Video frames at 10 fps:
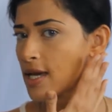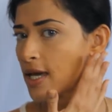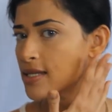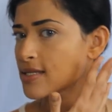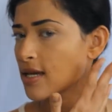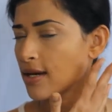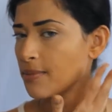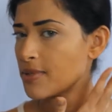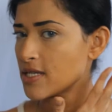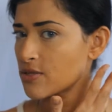it's gonna
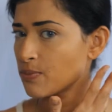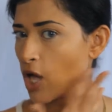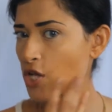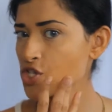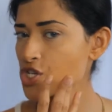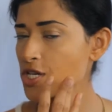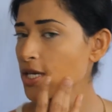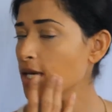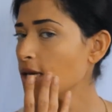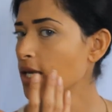be
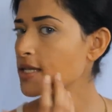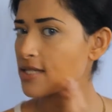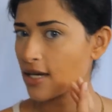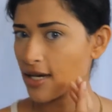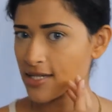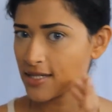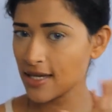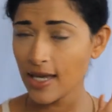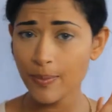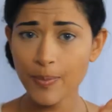splotchy, it's gonna
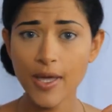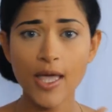skip,